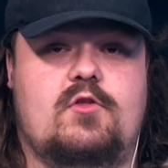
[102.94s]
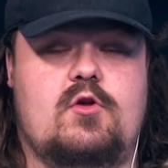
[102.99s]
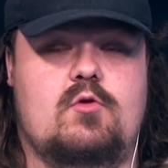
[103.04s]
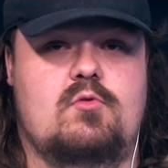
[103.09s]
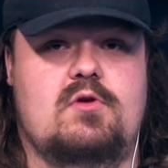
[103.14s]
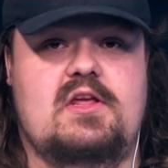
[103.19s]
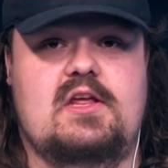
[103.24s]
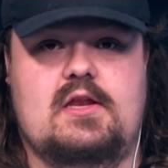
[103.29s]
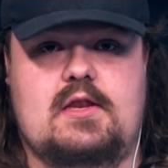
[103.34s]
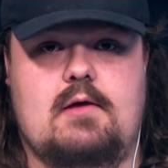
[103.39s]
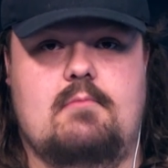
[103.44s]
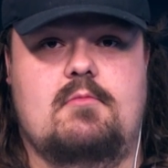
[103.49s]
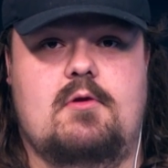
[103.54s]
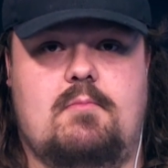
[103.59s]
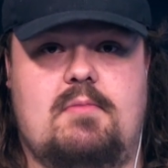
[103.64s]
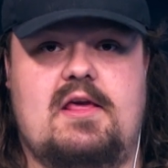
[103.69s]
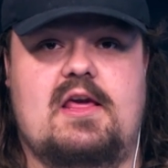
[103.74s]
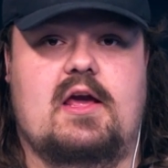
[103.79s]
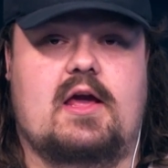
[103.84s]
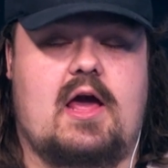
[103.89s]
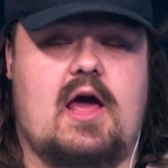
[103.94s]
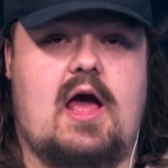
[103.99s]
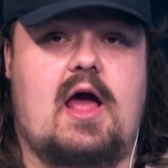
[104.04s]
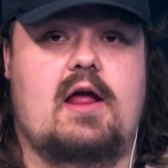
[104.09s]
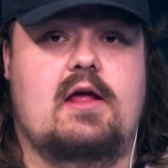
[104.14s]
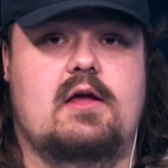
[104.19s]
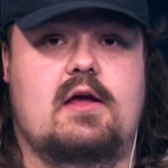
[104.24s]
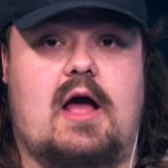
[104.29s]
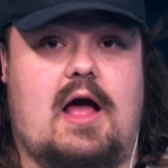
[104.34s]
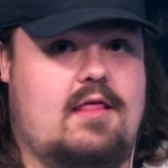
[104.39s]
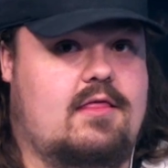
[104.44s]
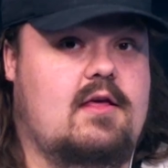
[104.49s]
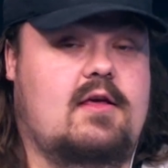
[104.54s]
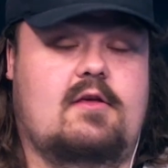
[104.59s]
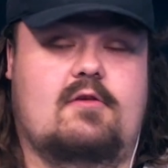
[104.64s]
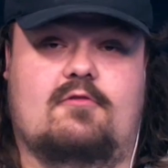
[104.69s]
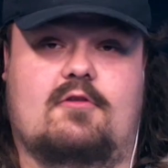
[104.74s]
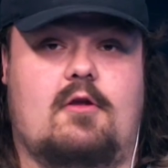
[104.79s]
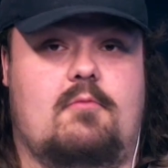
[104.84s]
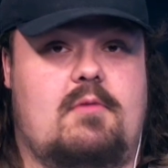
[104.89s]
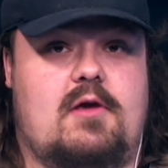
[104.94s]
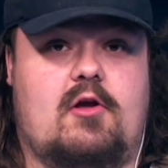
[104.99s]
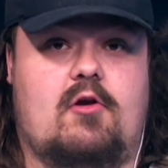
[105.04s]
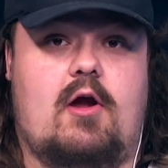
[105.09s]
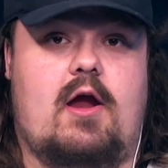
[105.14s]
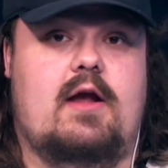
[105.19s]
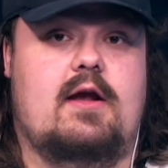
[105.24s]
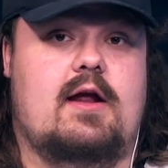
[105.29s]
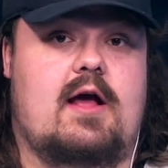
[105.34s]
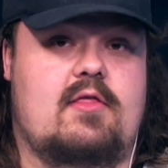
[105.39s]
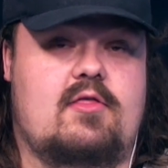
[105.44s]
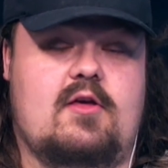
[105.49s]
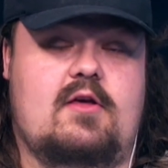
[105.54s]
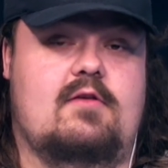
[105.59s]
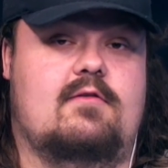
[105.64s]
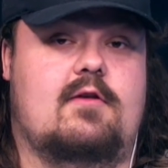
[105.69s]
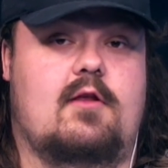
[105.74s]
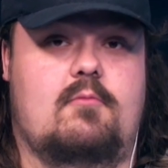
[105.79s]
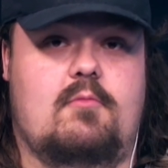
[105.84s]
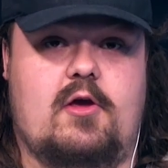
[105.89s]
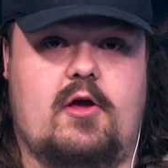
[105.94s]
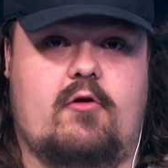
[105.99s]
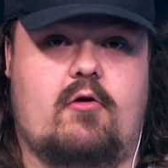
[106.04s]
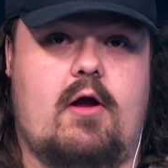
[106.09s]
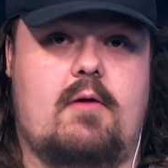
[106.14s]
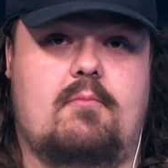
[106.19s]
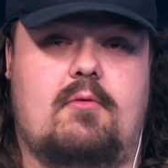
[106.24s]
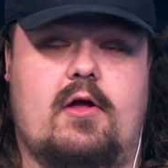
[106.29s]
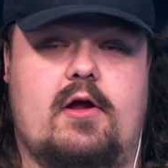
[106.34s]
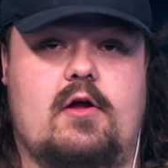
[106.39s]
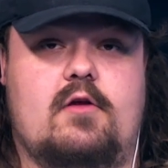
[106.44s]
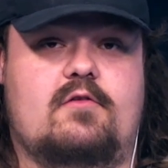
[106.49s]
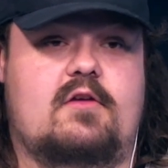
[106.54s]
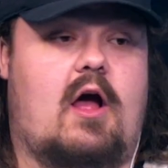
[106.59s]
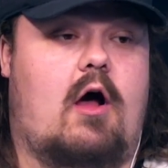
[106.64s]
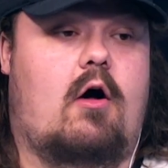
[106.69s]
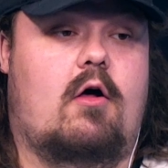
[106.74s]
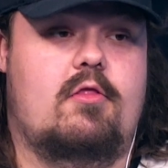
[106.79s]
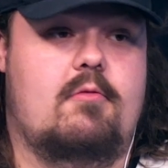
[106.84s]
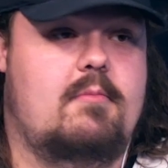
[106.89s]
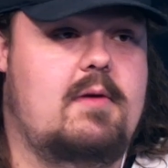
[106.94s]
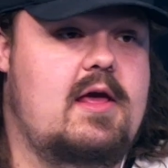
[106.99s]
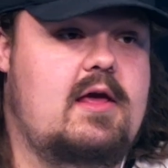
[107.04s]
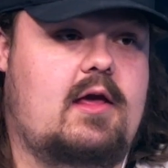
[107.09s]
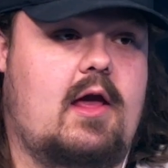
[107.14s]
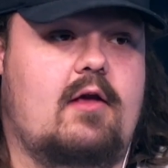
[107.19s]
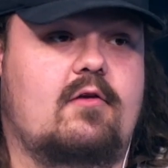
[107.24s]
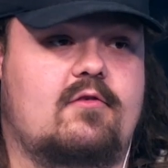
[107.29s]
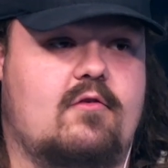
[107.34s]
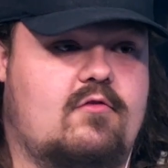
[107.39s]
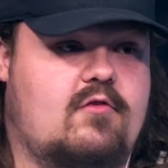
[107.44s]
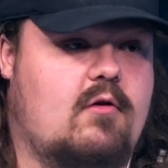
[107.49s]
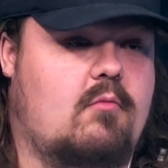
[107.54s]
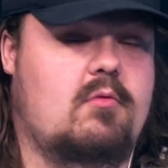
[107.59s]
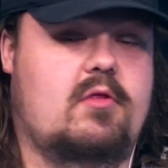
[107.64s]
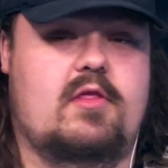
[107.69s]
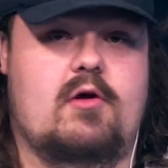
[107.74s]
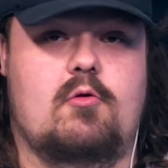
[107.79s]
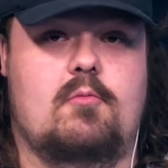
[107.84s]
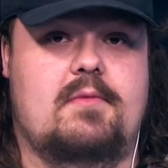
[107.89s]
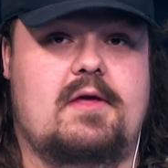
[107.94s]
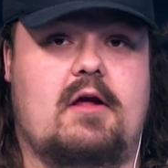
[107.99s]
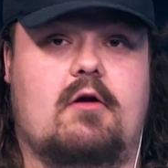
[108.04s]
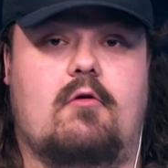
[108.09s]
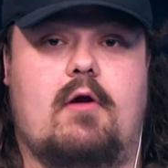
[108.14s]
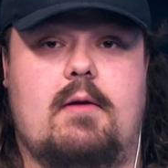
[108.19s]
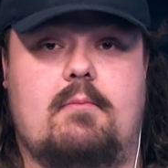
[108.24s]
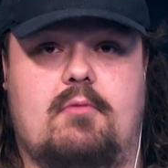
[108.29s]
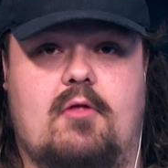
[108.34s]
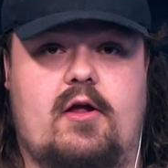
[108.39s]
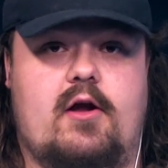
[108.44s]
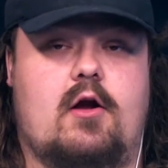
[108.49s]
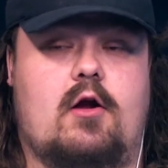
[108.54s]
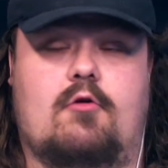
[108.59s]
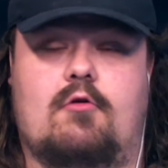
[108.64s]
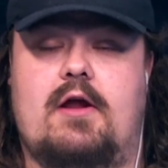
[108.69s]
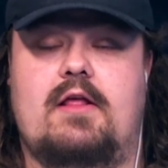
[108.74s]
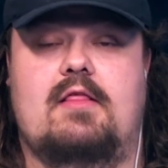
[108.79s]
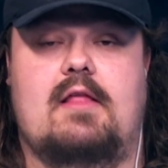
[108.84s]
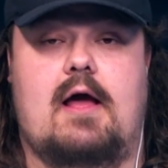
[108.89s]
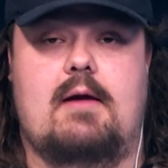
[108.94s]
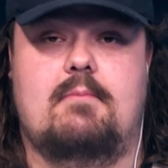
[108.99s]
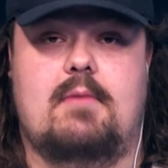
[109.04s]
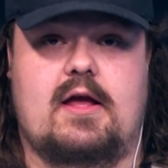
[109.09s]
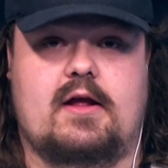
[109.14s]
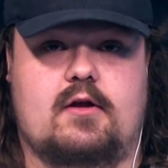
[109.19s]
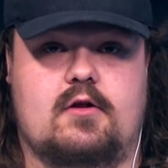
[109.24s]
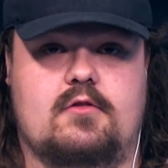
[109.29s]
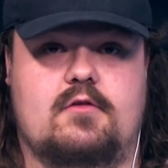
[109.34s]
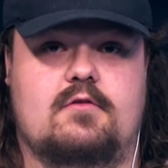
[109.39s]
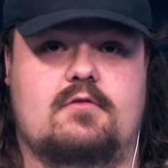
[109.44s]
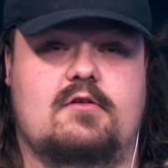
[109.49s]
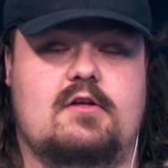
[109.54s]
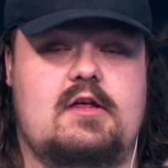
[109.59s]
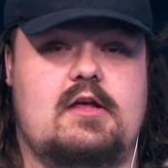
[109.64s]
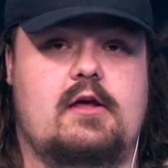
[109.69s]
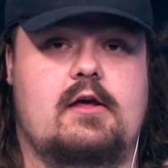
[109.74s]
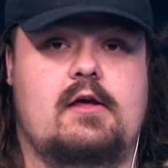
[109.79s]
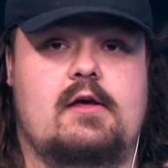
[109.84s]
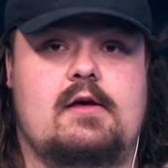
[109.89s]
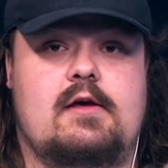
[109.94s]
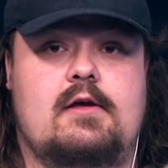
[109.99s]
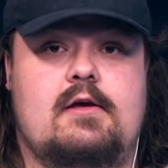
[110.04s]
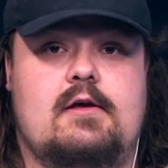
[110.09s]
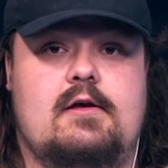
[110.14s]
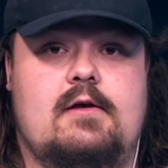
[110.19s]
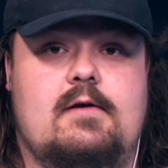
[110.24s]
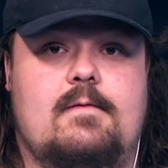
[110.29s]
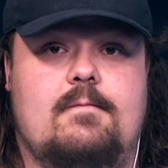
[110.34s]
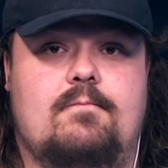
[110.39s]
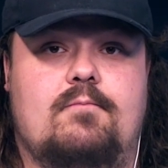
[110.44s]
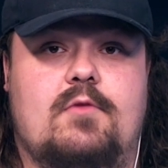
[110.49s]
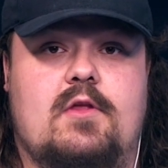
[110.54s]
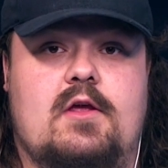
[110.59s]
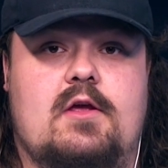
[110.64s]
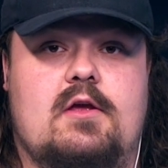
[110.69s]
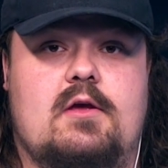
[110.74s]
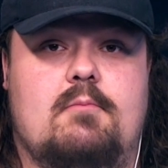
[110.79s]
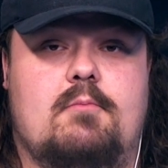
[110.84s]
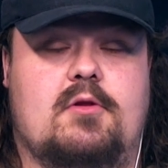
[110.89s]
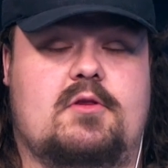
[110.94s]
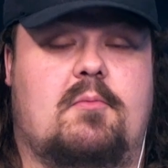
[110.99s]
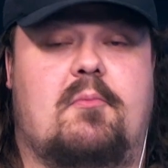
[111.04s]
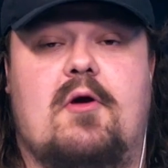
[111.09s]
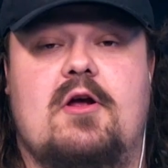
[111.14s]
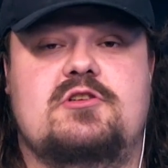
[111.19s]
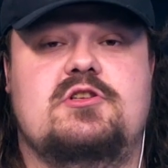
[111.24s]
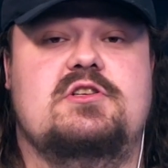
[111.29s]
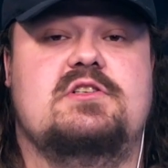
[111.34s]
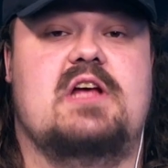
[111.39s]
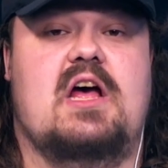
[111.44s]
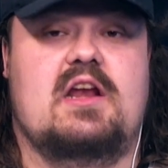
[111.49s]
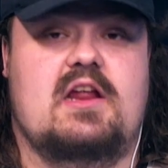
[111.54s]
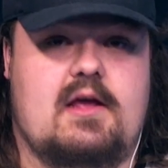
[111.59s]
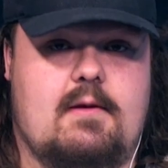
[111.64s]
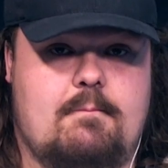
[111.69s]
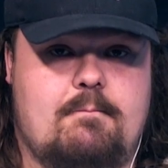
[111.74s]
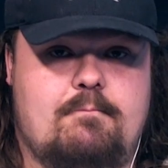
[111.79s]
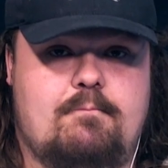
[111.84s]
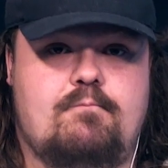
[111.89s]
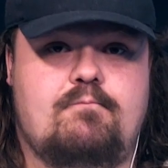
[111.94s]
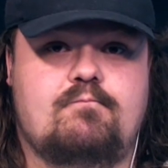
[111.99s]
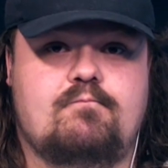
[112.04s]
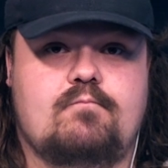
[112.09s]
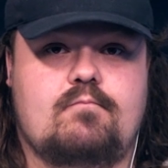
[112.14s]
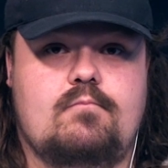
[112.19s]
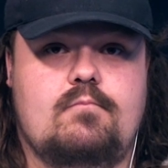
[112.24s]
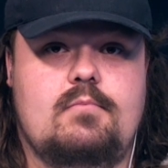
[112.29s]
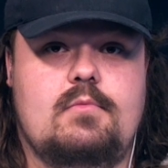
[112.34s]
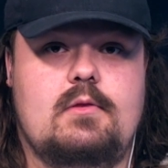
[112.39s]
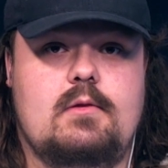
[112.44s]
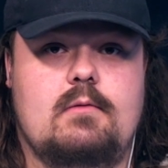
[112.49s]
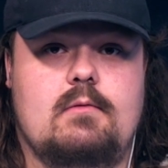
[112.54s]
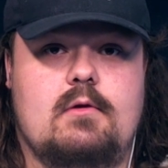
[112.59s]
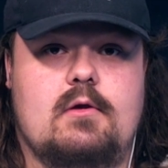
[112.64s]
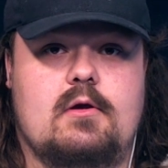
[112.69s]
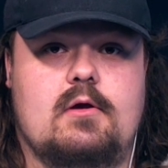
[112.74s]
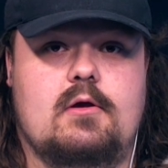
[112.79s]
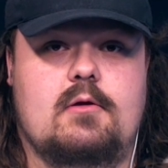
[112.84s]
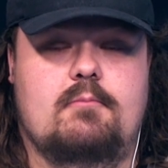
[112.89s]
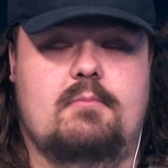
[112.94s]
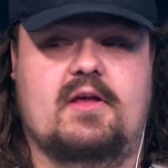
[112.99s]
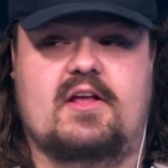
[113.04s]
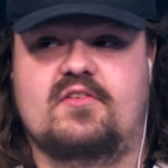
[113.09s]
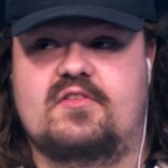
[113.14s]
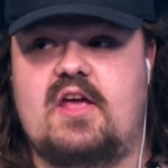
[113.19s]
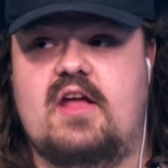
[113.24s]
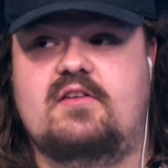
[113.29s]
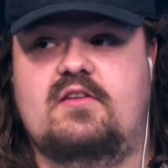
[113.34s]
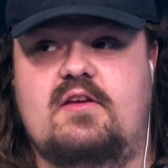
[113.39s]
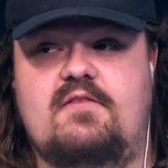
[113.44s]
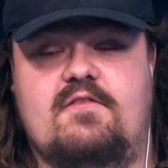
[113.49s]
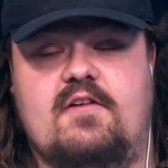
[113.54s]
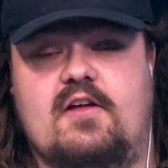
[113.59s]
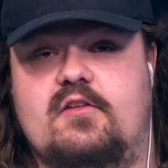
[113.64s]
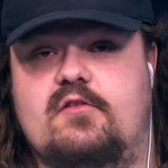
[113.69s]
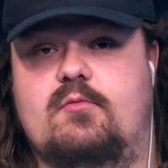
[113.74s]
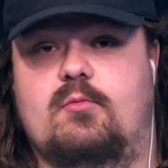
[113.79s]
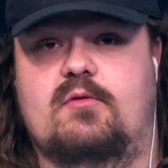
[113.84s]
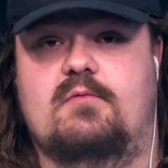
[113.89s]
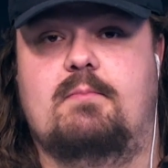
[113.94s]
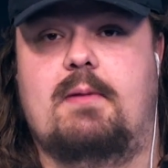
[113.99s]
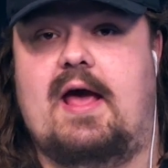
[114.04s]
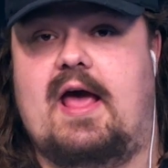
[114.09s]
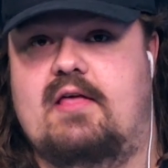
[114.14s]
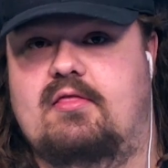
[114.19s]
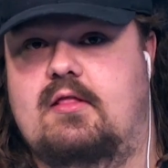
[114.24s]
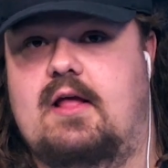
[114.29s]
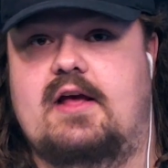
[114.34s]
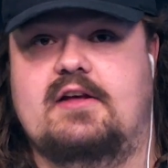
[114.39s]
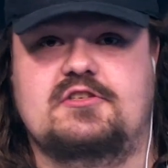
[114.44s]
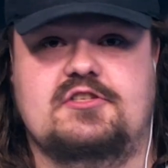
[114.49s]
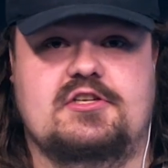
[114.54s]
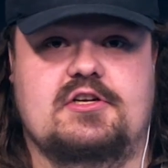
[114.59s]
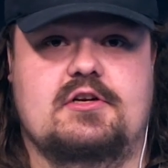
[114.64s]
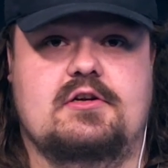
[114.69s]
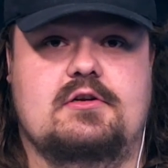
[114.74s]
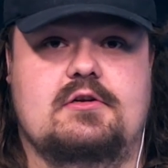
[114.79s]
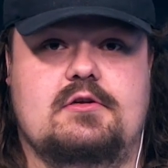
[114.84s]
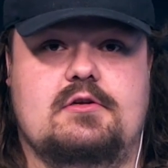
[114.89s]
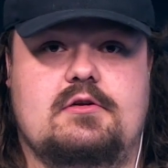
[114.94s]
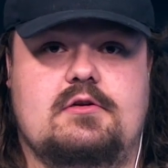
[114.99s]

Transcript: You need him to be a guy. I think he's going to be great. I think he's going to be a great player. He's got all the makings of someone that will be a great player, a great linebacker in this league. But the pressure's on him because that defense was bad last year.